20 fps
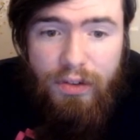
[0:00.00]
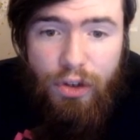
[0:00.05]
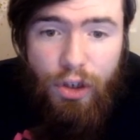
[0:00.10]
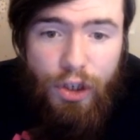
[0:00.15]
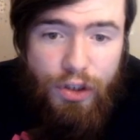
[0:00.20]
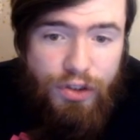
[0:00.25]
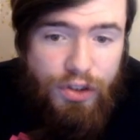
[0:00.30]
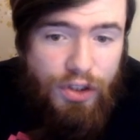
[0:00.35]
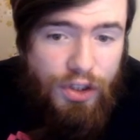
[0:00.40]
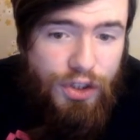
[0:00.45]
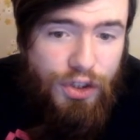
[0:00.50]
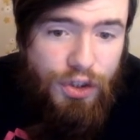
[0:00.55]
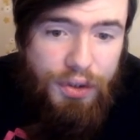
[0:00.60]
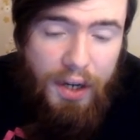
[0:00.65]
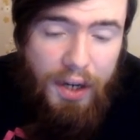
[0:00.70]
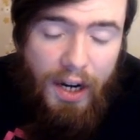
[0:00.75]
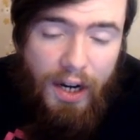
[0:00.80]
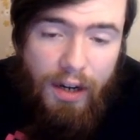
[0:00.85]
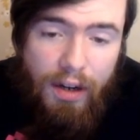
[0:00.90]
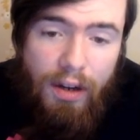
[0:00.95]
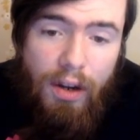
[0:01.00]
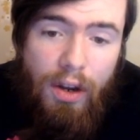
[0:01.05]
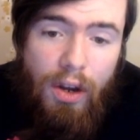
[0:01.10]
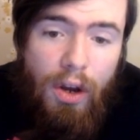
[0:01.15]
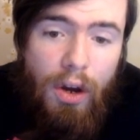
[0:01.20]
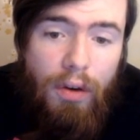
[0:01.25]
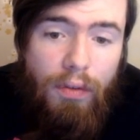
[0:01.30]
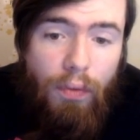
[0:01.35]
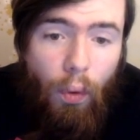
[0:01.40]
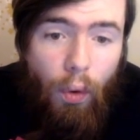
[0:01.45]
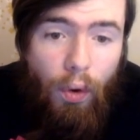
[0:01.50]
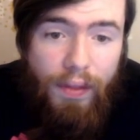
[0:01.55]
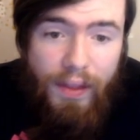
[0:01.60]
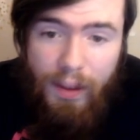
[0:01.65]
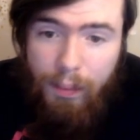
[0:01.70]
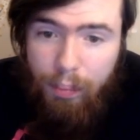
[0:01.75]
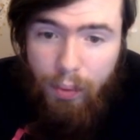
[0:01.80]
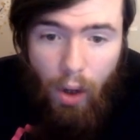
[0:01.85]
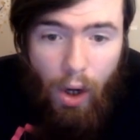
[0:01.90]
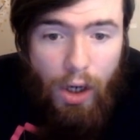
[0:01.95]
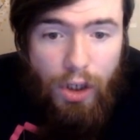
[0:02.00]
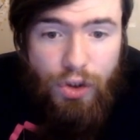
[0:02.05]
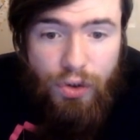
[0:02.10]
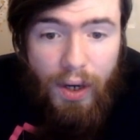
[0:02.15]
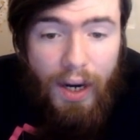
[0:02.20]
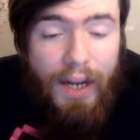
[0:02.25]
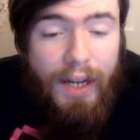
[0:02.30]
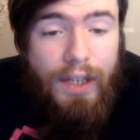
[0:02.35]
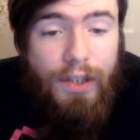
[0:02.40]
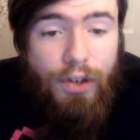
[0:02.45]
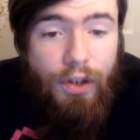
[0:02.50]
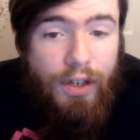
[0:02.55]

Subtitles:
You can search your deck for the Block Dragon.